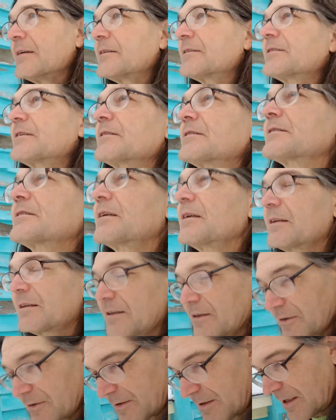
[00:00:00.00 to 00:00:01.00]
just getting
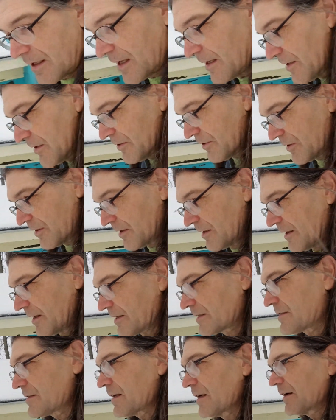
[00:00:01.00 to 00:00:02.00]
out that door.
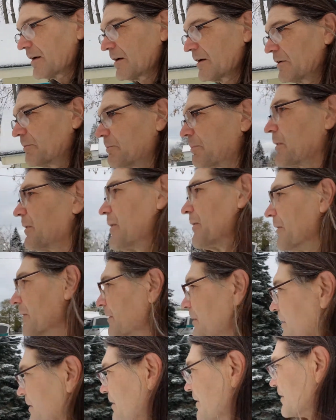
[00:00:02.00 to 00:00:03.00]
That's the hard part,
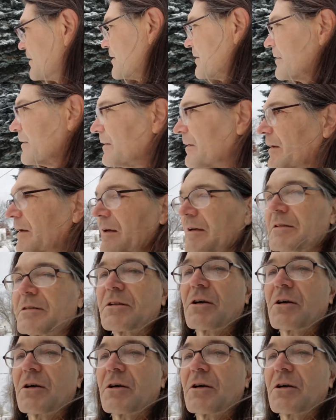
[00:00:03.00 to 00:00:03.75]
as